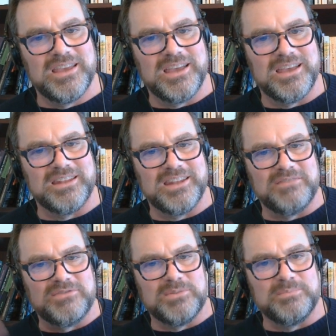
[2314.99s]
uh,
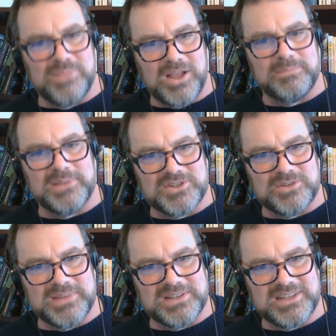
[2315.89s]
not for a blockbuster
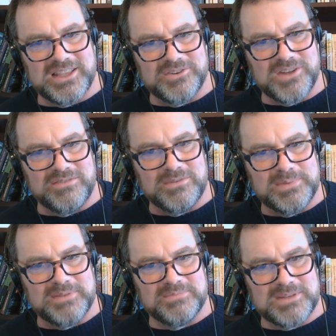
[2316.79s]
bestseller novel,
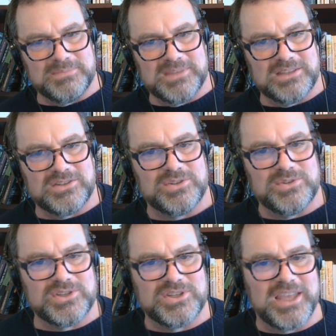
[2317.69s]
but something the
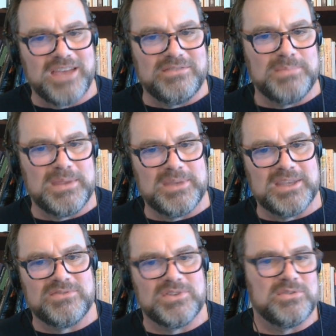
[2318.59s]
students could have and maybe
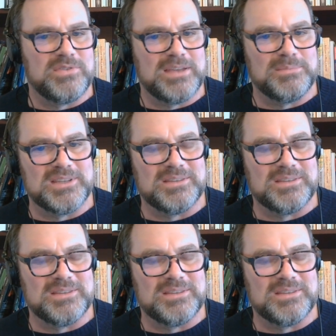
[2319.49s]
get for their family.